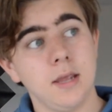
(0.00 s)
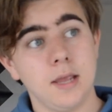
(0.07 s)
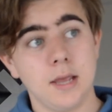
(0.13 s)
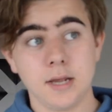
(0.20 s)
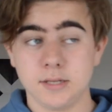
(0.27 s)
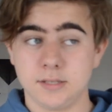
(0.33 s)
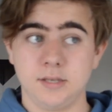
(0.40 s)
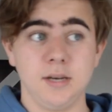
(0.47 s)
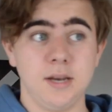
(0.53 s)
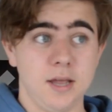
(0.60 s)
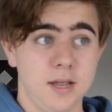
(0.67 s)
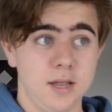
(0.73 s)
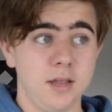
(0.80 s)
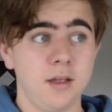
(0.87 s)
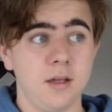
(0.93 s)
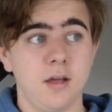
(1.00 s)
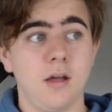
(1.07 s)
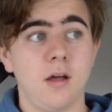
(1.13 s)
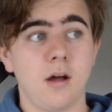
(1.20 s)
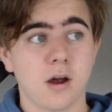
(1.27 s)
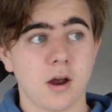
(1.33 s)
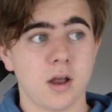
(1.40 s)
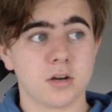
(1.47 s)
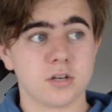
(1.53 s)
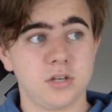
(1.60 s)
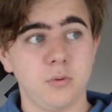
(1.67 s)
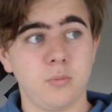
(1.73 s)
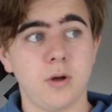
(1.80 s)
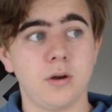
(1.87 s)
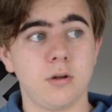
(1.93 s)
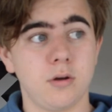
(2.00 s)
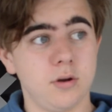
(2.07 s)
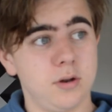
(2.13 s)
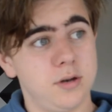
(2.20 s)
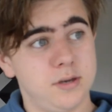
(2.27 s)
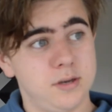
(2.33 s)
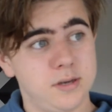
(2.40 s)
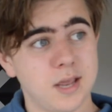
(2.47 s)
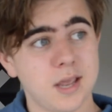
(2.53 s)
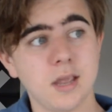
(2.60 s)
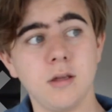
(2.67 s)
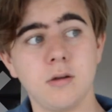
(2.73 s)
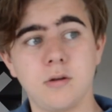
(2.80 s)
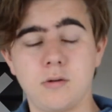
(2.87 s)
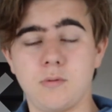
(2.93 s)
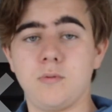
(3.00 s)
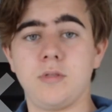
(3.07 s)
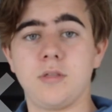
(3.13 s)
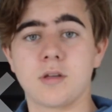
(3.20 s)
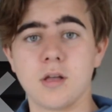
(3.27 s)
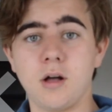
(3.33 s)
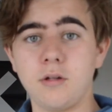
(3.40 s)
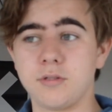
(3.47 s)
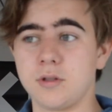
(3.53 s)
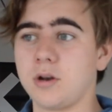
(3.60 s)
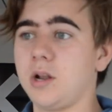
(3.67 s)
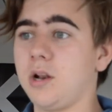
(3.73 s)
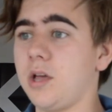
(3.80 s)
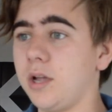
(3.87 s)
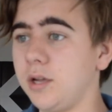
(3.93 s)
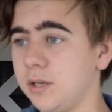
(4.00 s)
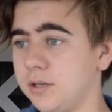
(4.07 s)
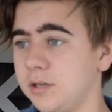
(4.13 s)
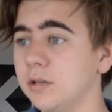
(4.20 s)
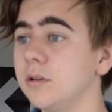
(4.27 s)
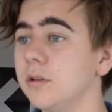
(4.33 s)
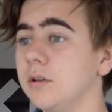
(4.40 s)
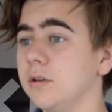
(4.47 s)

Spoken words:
yesterday I actually went on a date with the girl that I liked.